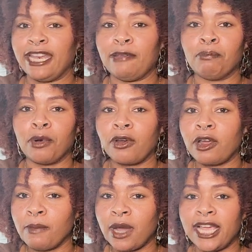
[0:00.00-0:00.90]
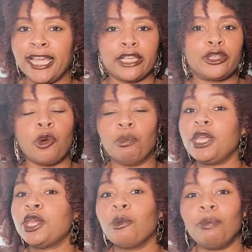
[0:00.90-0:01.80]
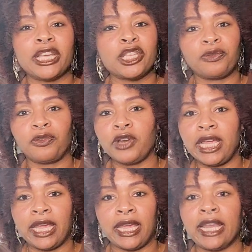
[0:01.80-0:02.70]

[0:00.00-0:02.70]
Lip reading: bergamot is gonna be your best friend.